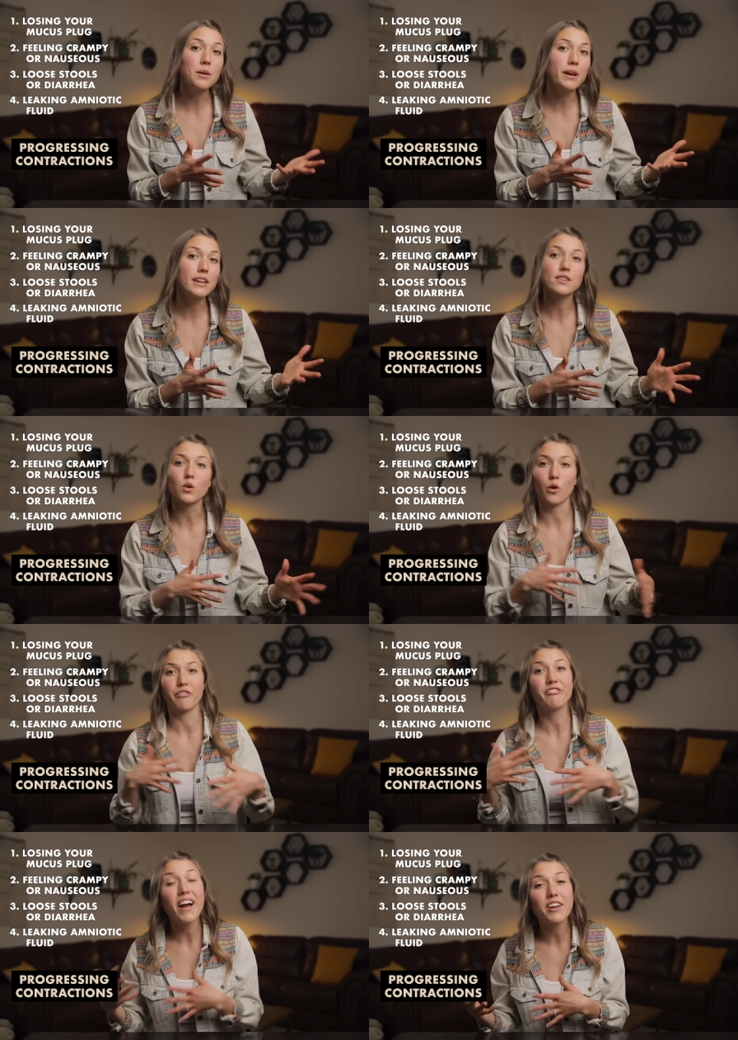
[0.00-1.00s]
minutes or
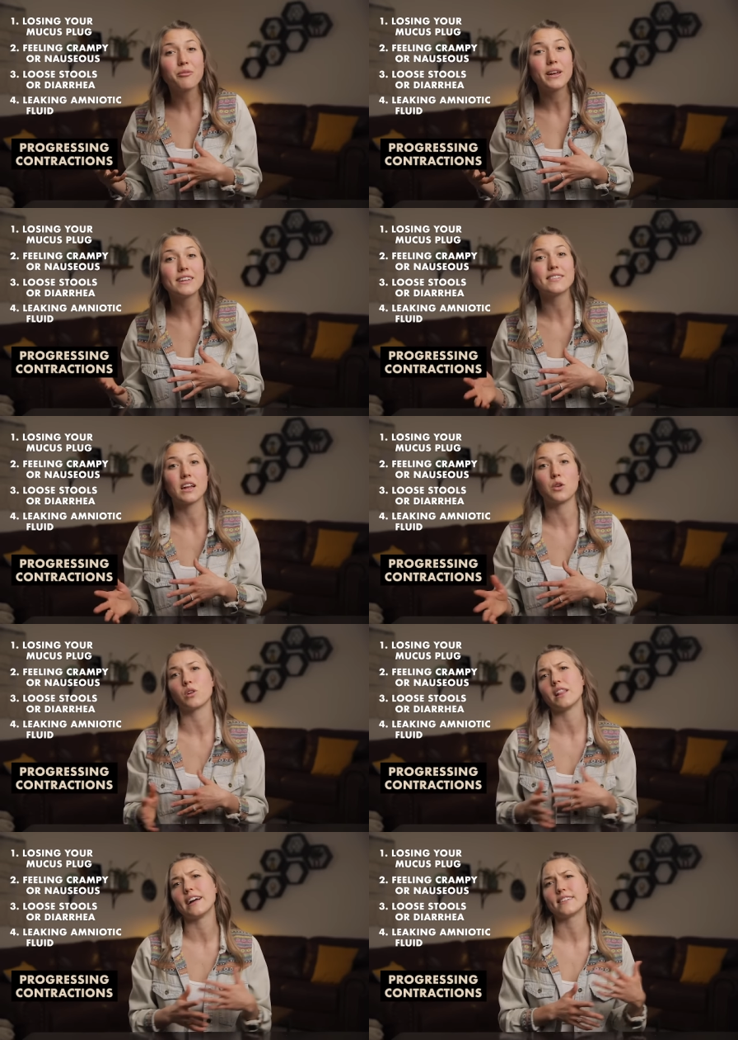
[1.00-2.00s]
5 minutes and
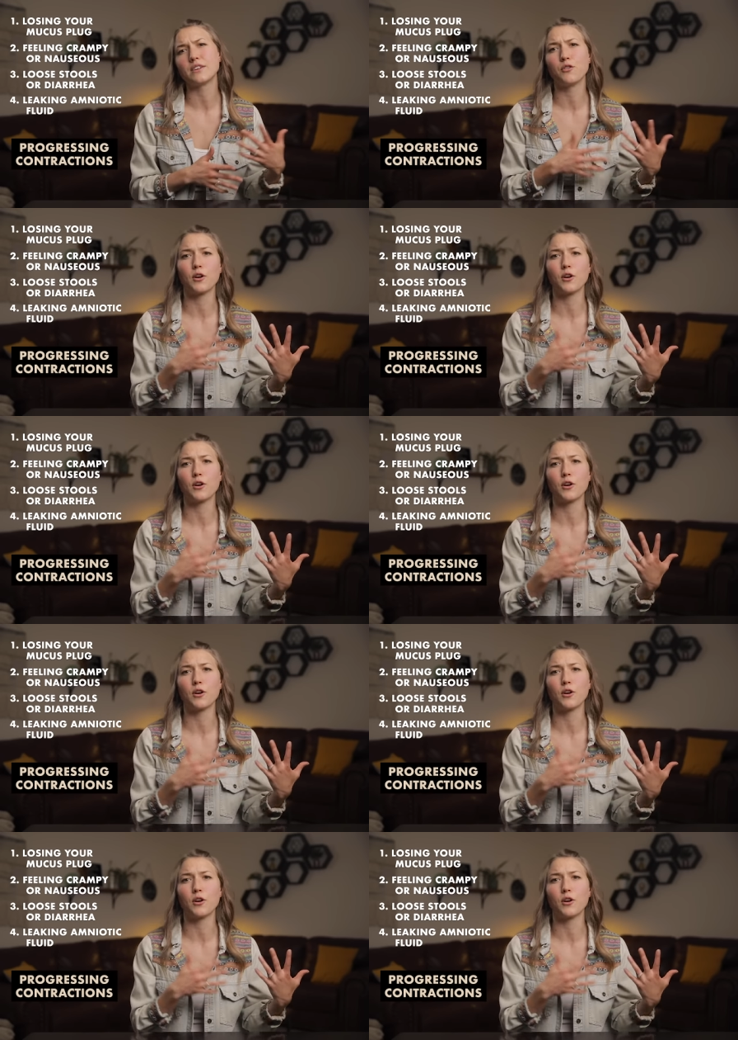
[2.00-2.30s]
were lasting